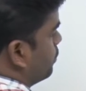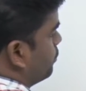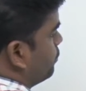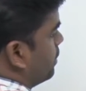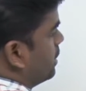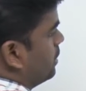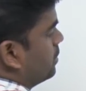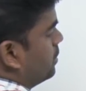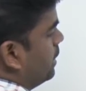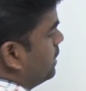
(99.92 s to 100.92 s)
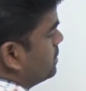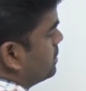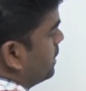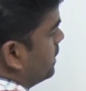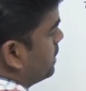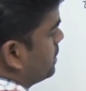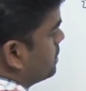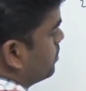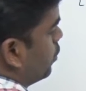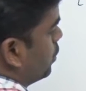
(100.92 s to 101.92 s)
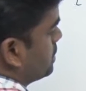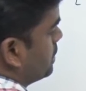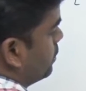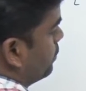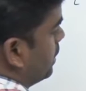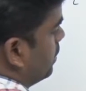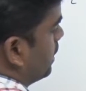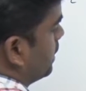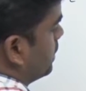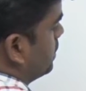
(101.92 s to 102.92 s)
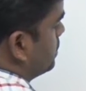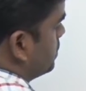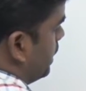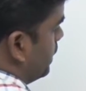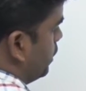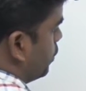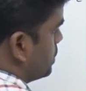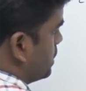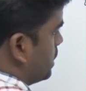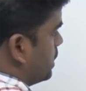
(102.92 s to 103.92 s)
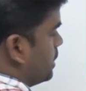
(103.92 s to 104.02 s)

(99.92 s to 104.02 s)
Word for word: fun, and inside some logic we are writing, so any logic.